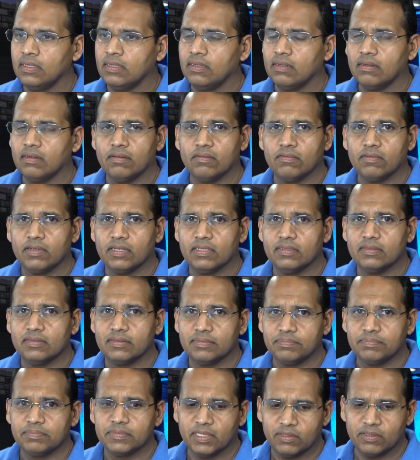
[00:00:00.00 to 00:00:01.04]
All right,
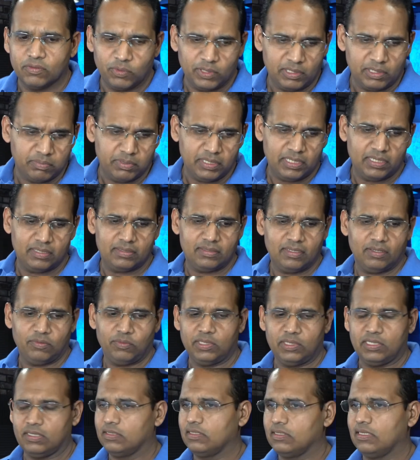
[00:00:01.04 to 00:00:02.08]
then
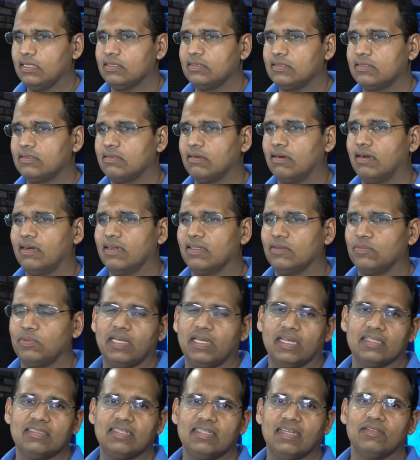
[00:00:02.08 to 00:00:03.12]
we can get started. We
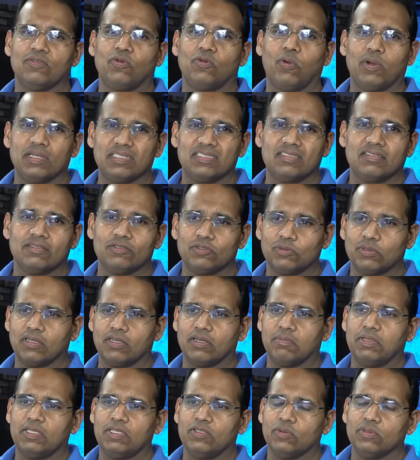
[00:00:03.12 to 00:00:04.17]
got 10 questions we're going to
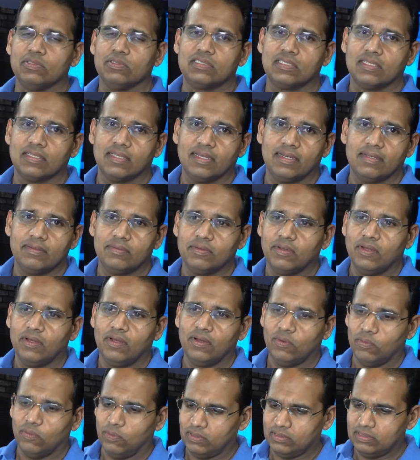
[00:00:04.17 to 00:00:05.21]
be doing tonight.
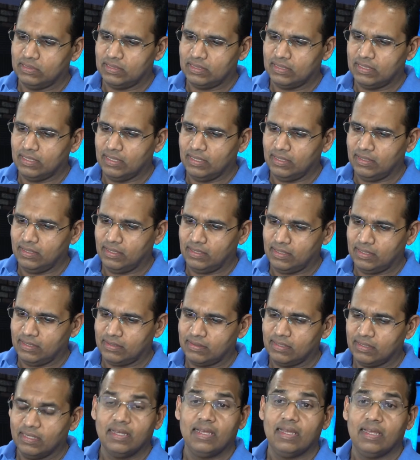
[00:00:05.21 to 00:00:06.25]
Once again,
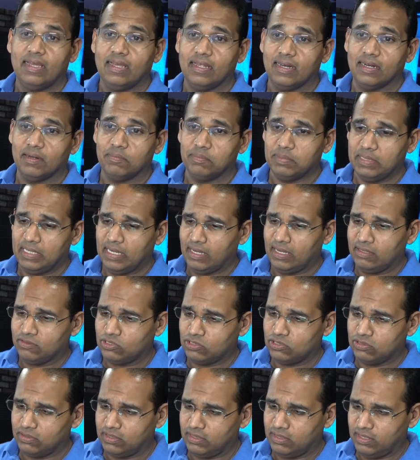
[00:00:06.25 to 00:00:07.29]
I'll be
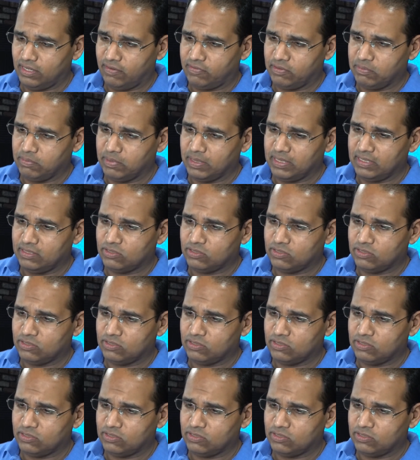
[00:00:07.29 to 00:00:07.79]
answering everybody's